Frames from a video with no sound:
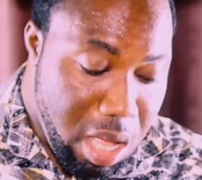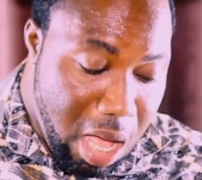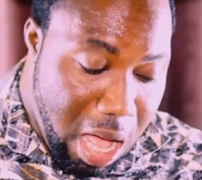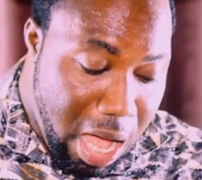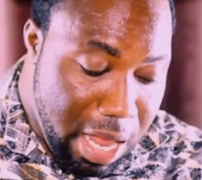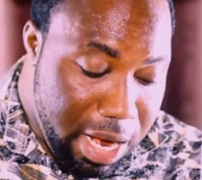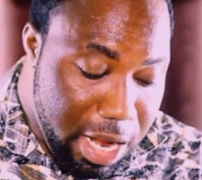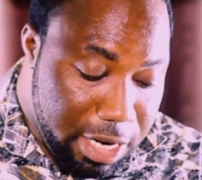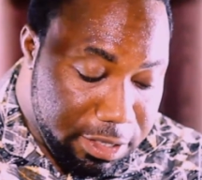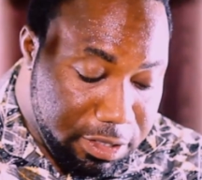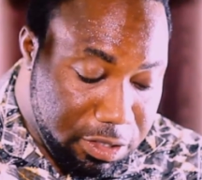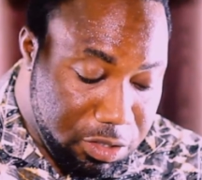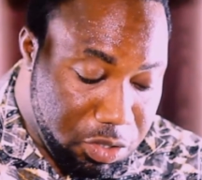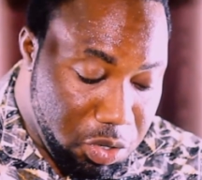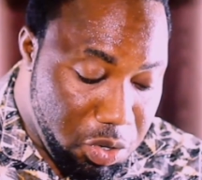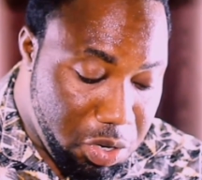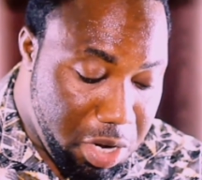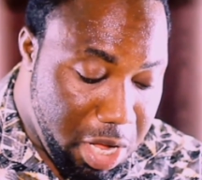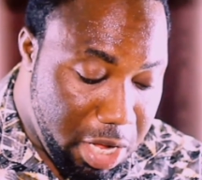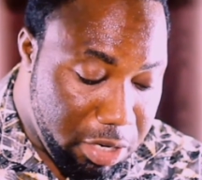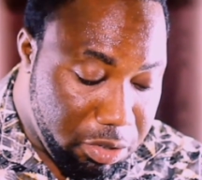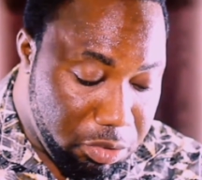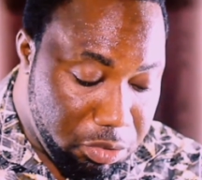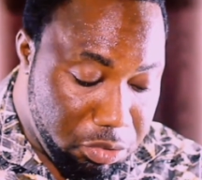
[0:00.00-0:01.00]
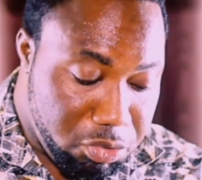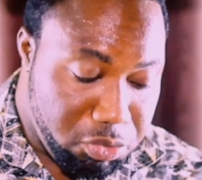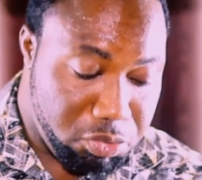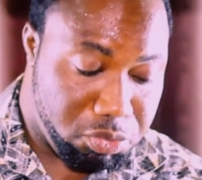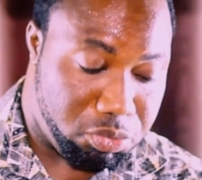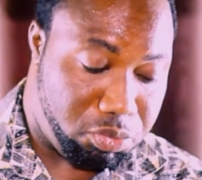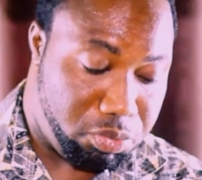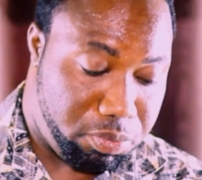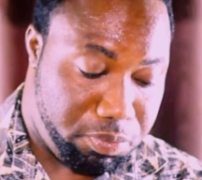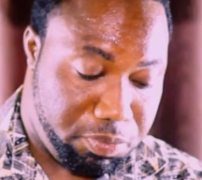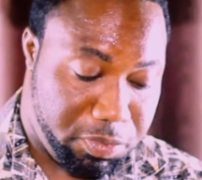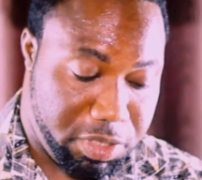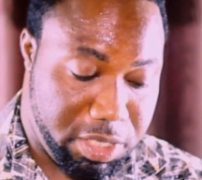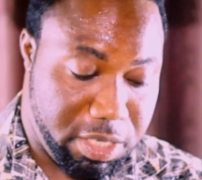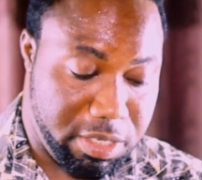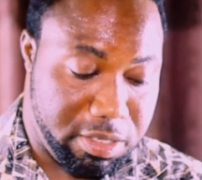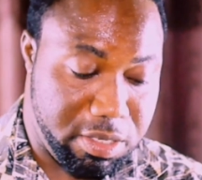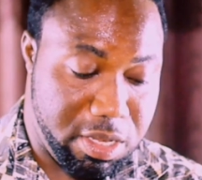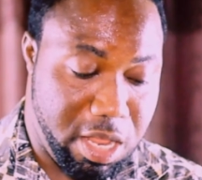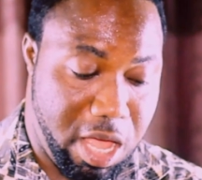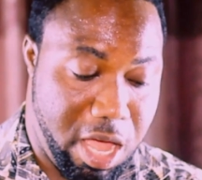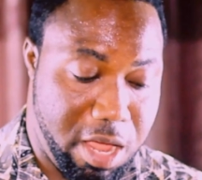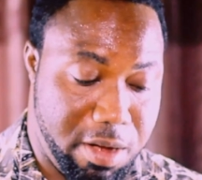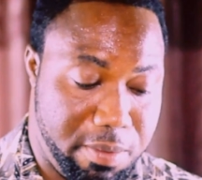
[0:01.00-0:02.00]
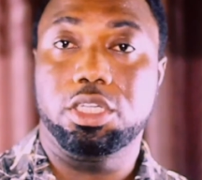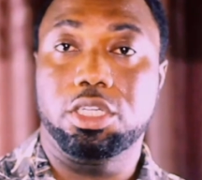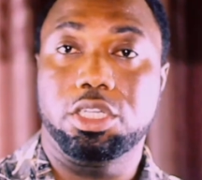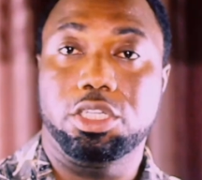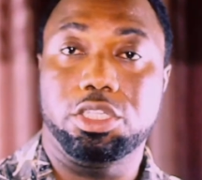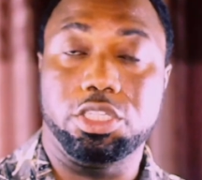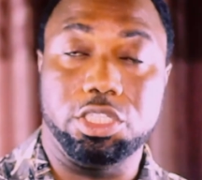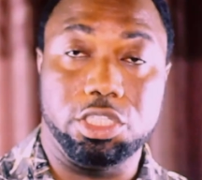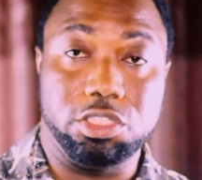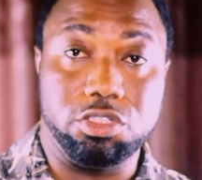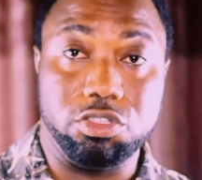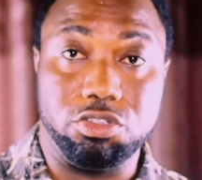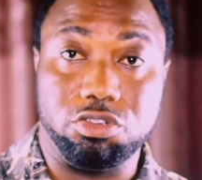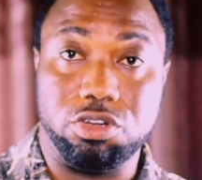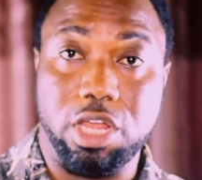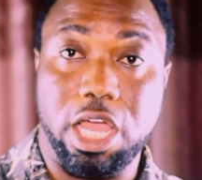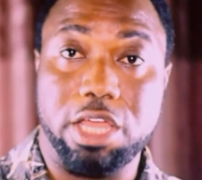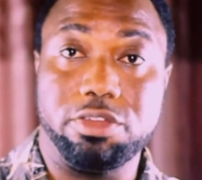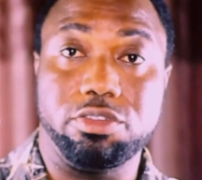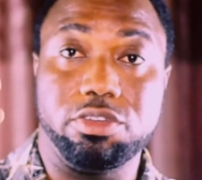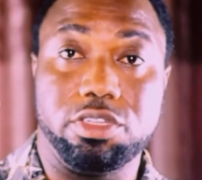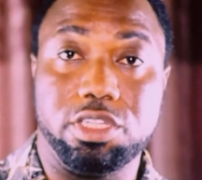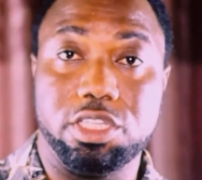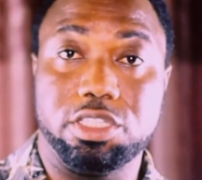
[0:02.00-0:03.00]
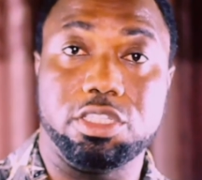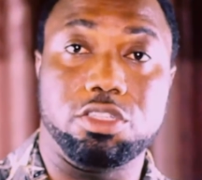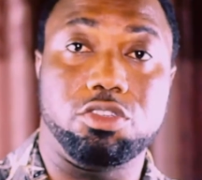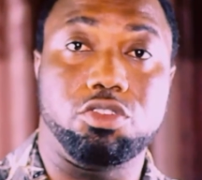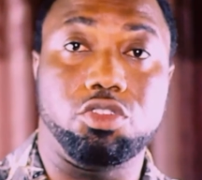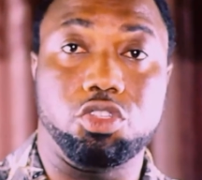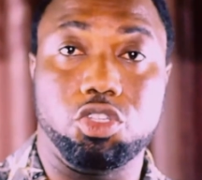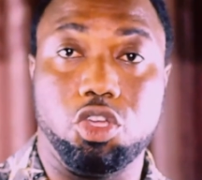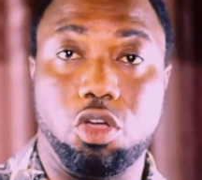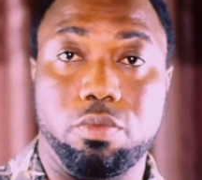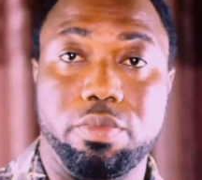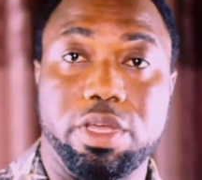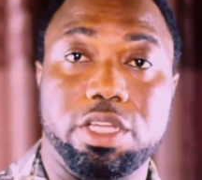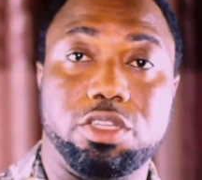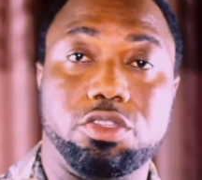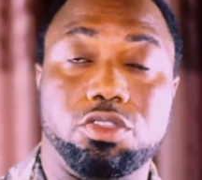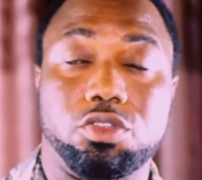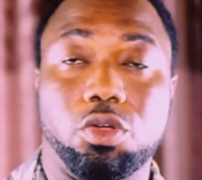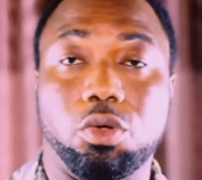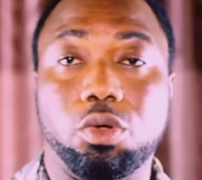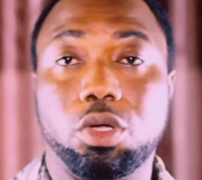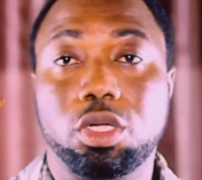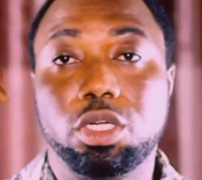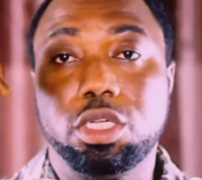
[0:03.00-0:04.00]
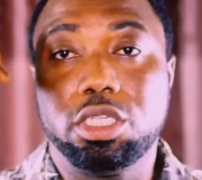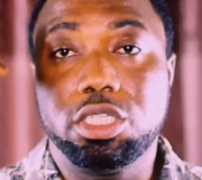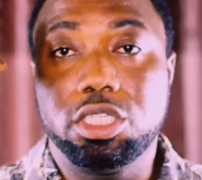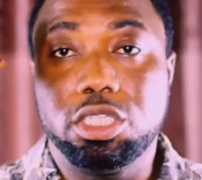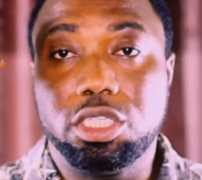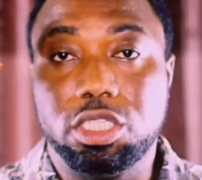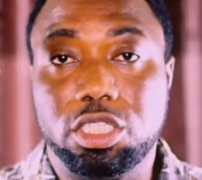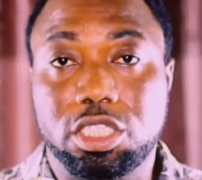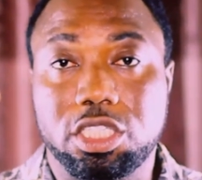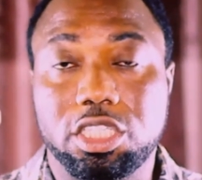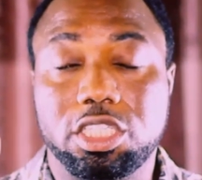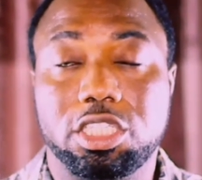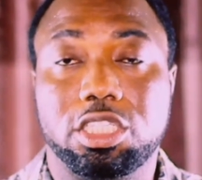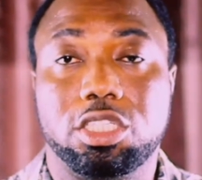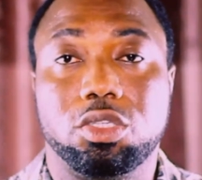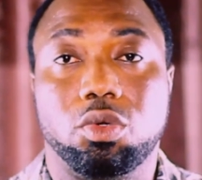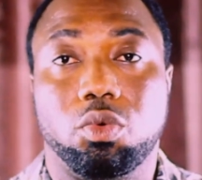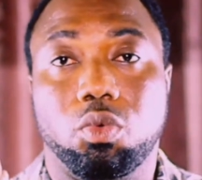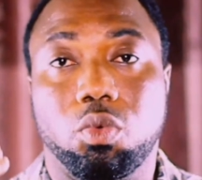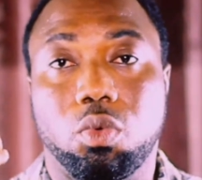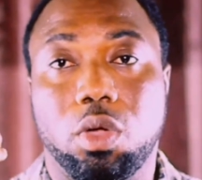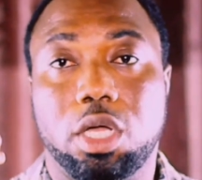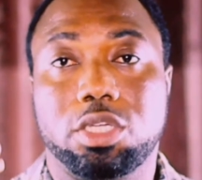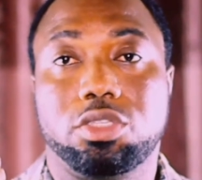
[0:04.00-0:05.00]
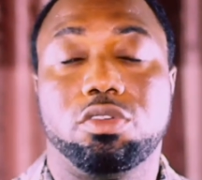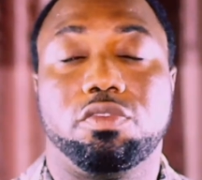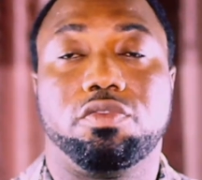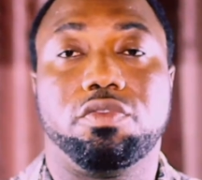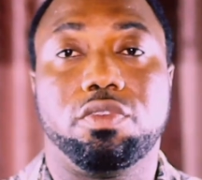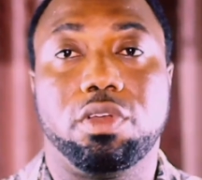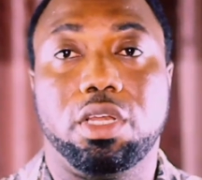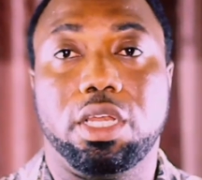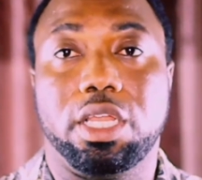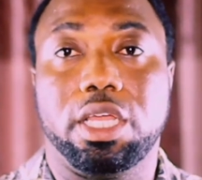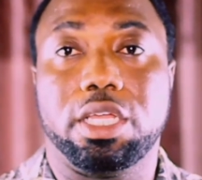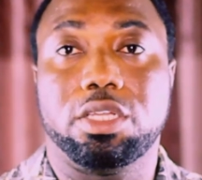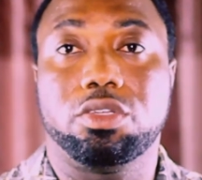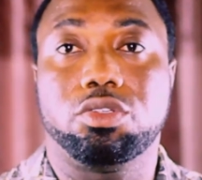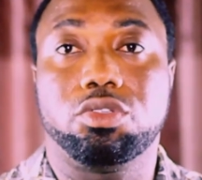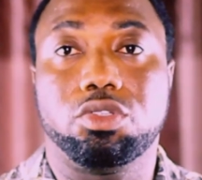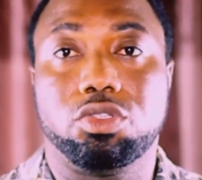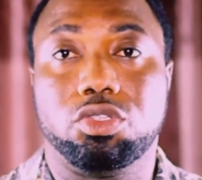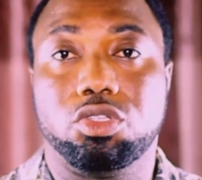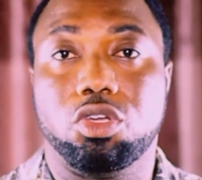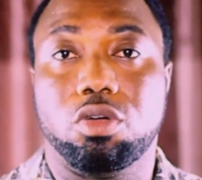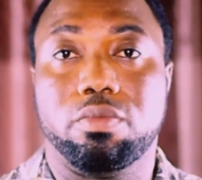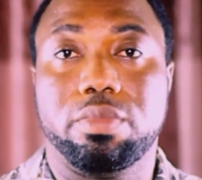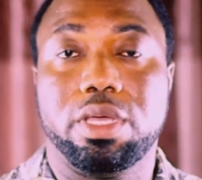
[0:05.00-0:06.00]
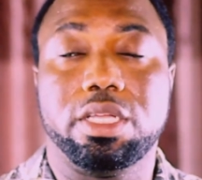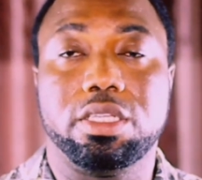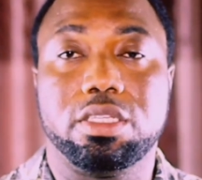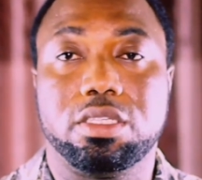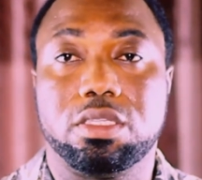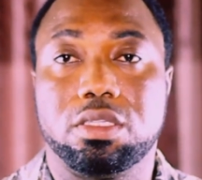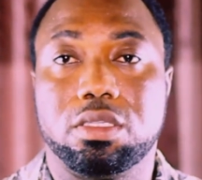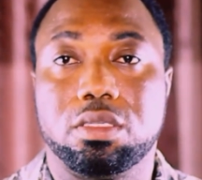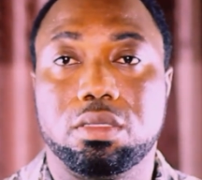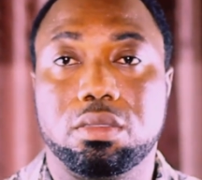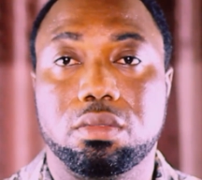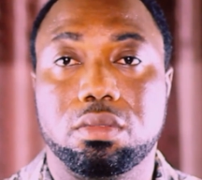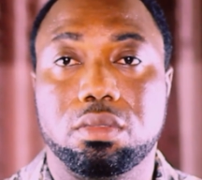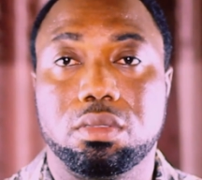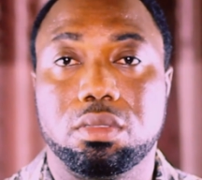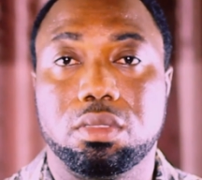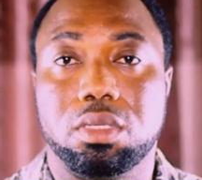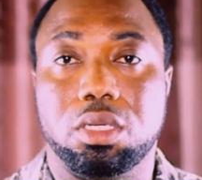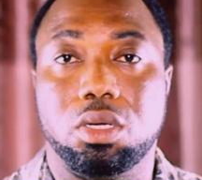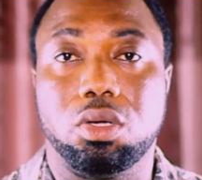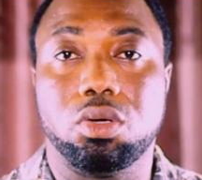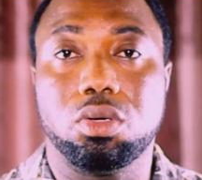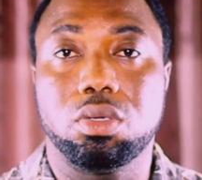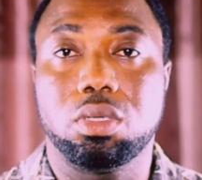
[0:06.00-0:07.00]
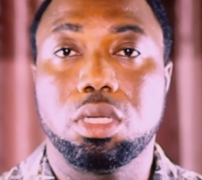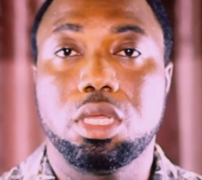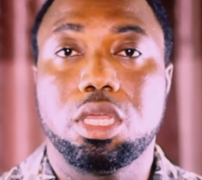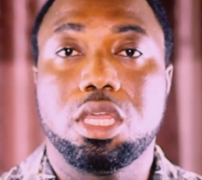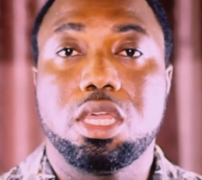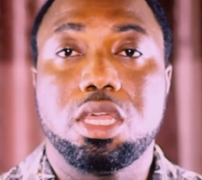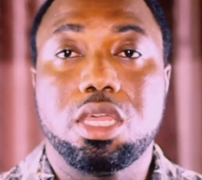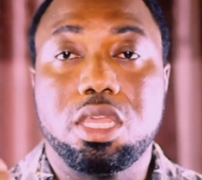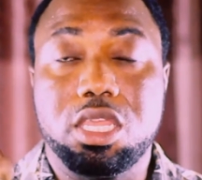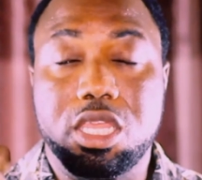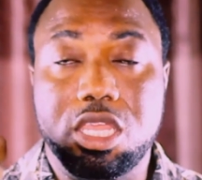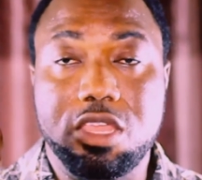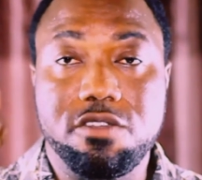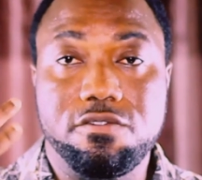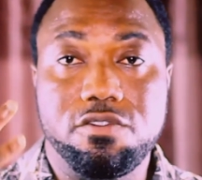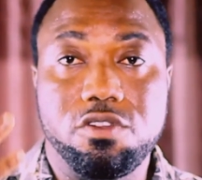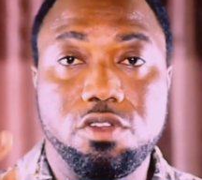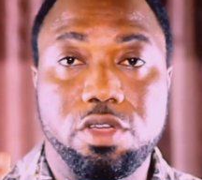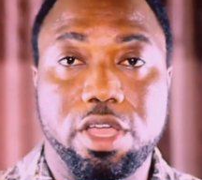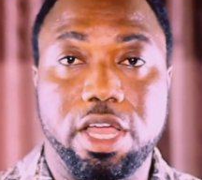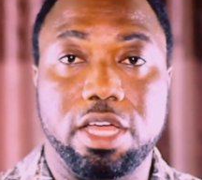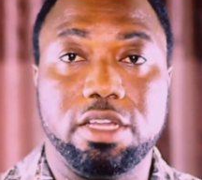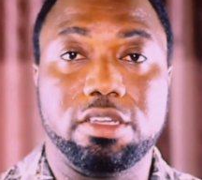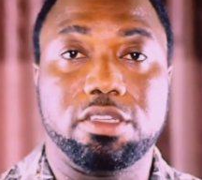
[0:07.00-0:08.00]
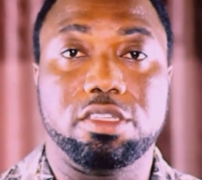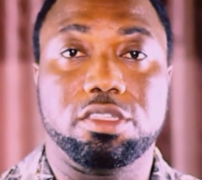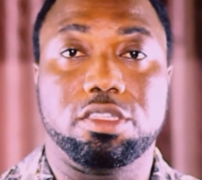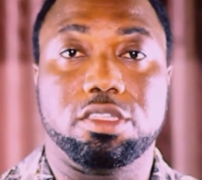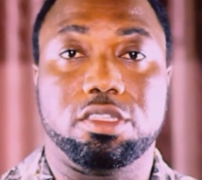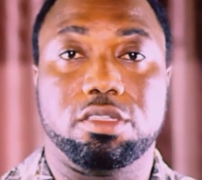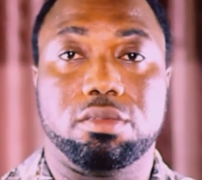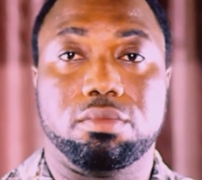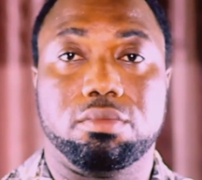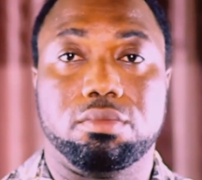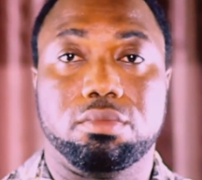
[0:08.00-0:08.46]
Another thing you can do is that you need to try to teach it to your mates. So teach what you've learned to your mates. If you can teach it